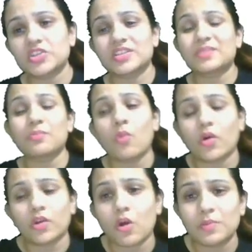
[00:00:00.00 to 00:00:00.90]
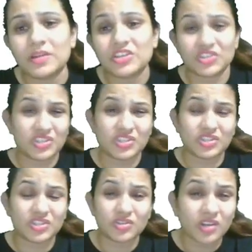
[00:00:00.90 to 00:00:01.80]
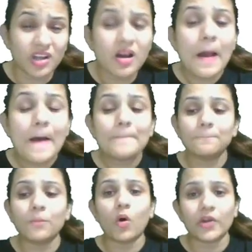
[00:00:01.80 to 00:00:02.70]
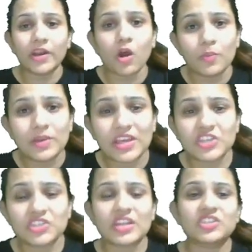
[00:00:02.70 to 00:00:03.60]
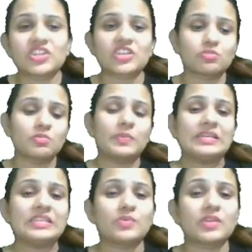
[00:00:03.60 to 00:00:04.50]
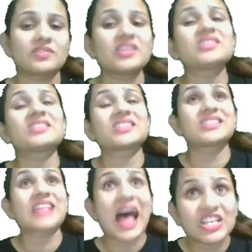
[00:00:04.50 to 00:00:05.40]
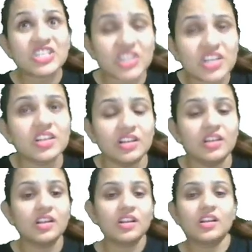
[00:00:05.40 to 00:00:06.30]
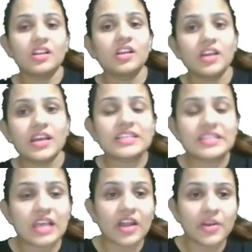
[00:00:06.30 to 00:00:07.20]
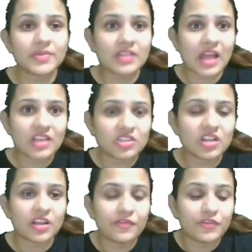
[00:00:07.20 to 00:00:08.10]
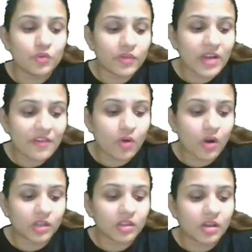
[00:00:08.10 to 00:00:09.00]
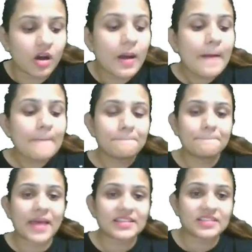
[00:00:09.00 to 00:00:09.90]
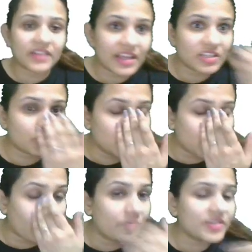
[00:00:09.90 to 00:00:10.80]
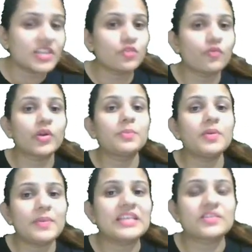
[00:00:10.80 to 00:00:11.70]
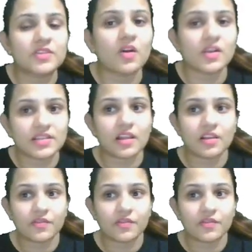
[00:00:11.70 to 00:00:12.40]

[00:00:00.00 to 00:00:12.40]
It's a moral obligation. It's not a moral obligation that she has to be pleased with herself. It's natural. It's 100% natural. If you would have gotten the best grades, obviously you would be pleased with yourself.